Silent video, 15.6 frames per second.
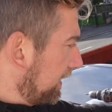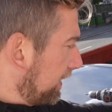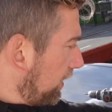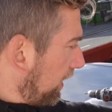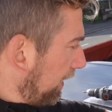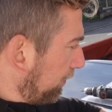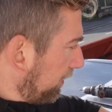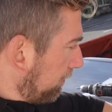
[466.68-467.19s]
you
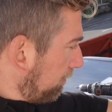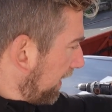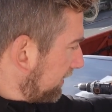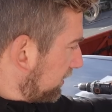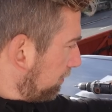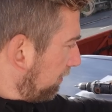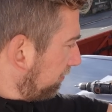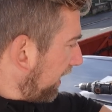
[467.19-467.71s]
know, I wouldn't
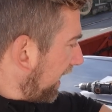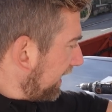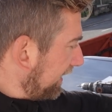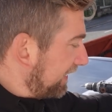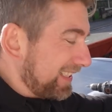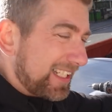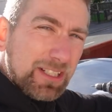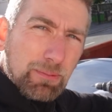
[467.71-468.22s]
mind to be flat,
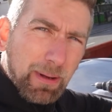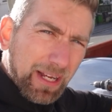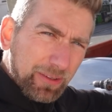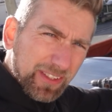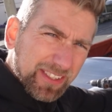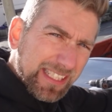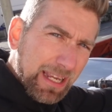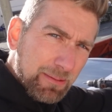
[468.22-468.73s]
and this is about
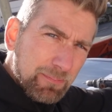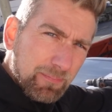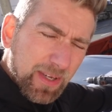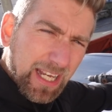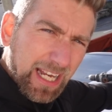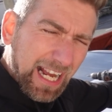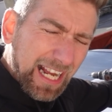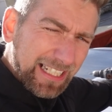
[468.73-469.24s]
the same
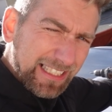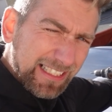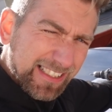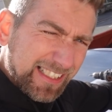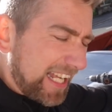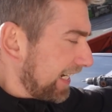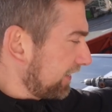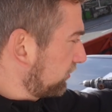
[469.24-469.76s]
height
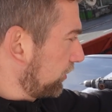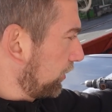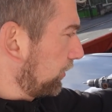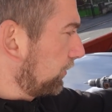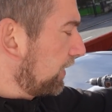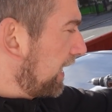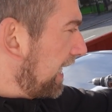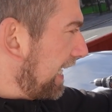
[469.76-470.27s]
as that,
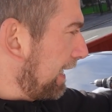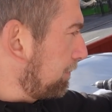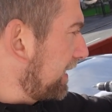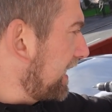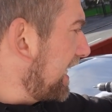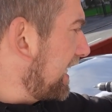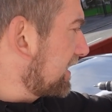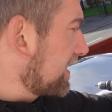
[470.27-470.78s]
so happy
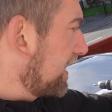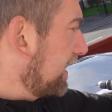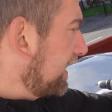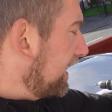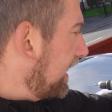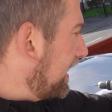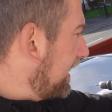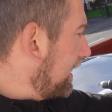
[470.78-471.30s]
days.
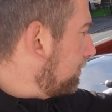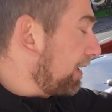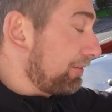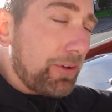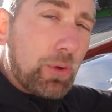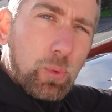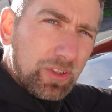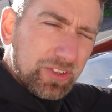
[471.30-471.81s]
Um,
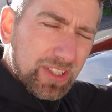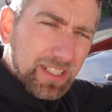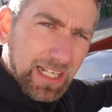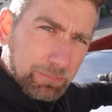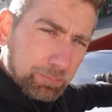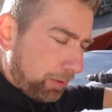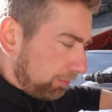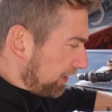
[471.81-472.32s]
if it wasn't,
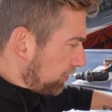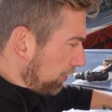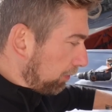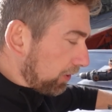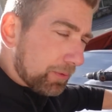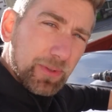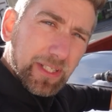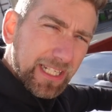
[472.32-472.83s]
I'd probably
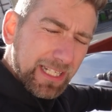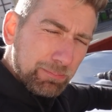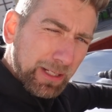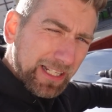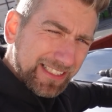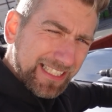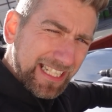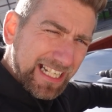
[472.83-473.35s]
double up the
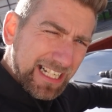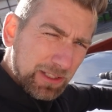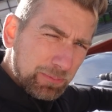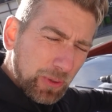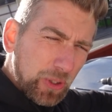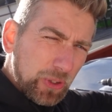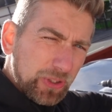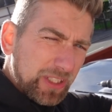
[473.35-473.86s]
plastic
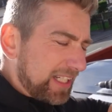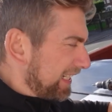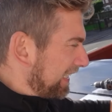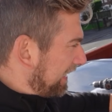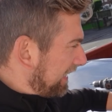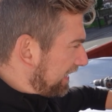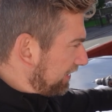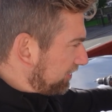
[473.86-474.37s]
cardboard
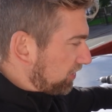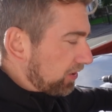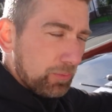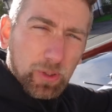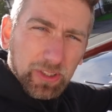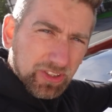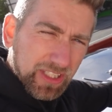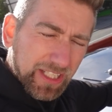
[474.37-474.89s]
uh, so it
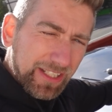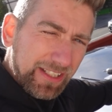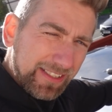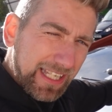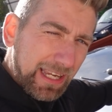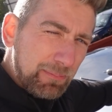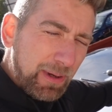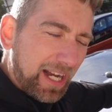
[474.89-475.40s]
was the
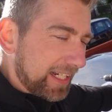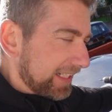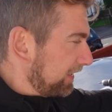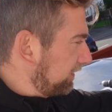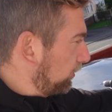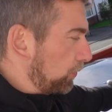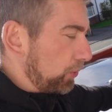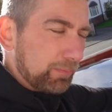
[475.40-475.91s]
same height,
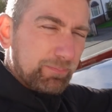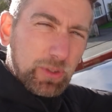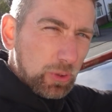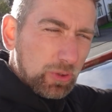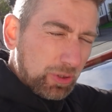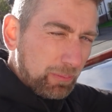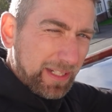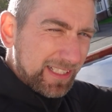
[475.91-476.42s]
or
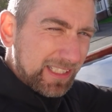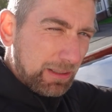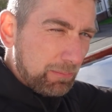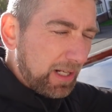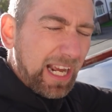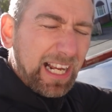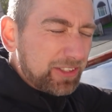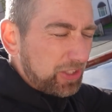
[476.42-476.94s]
do something
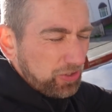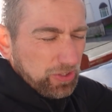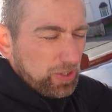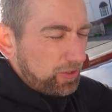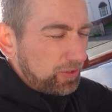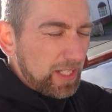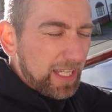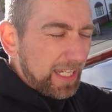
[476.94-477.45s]
similar. I don't
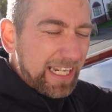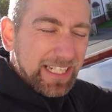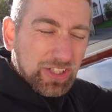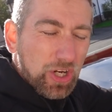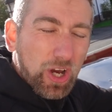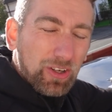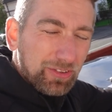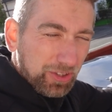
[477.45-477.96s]
know, it's
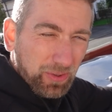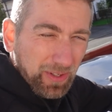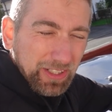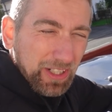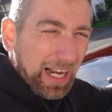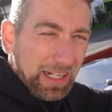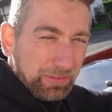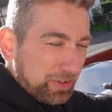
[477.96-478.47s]
not, so I
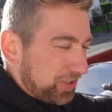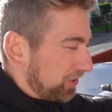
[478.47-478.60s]
don't have